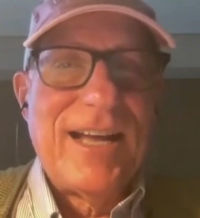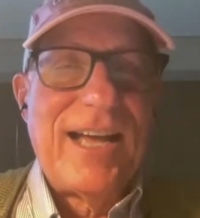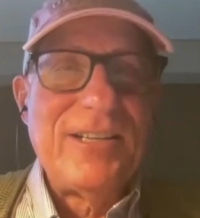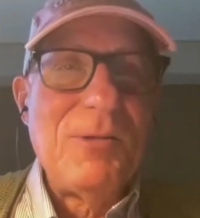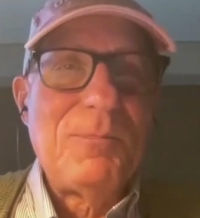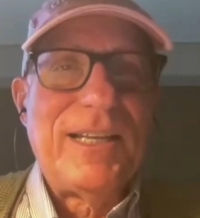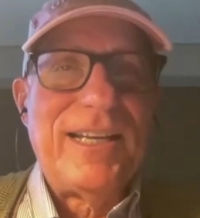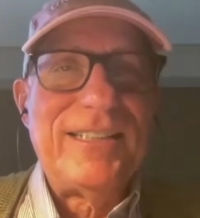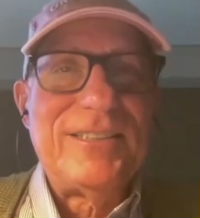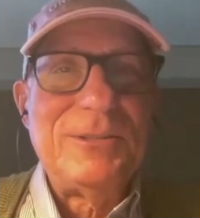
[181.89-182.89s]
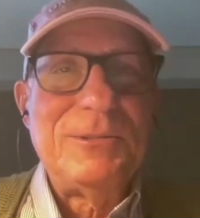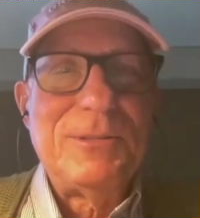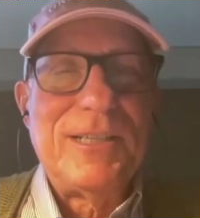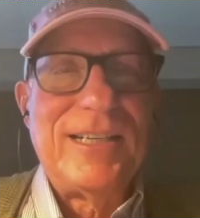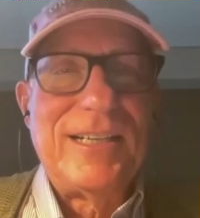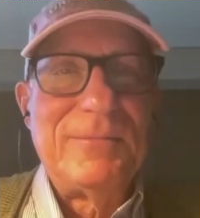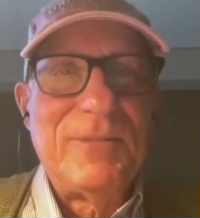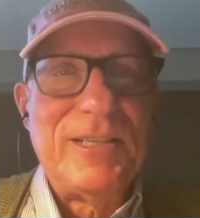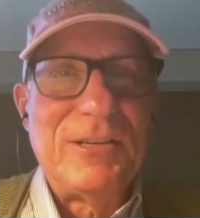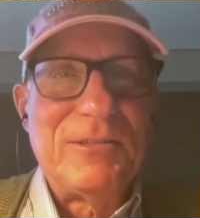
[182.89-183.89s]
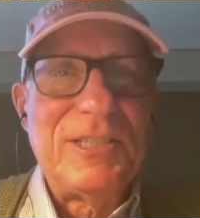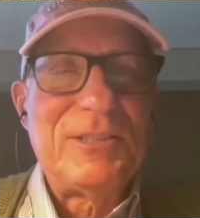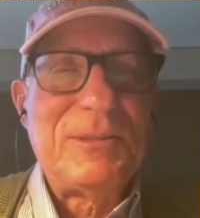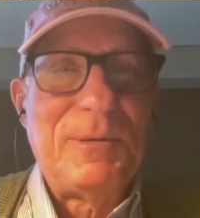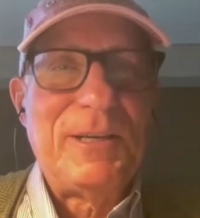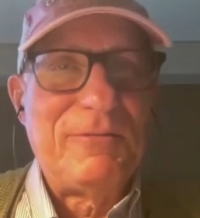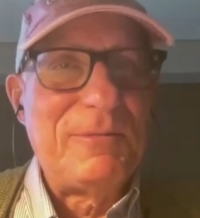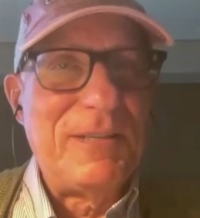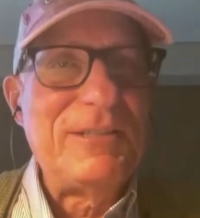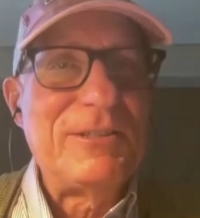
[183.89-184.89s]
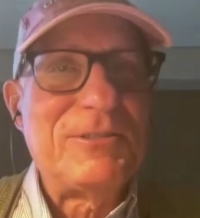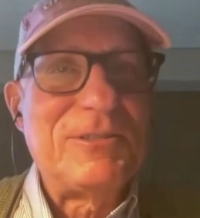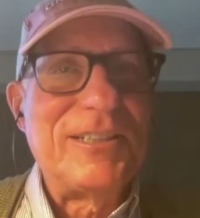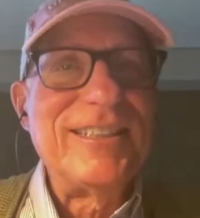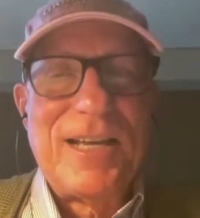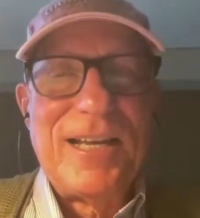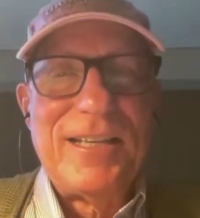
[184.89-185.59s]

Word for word: I don't plan to, disappear from the industry.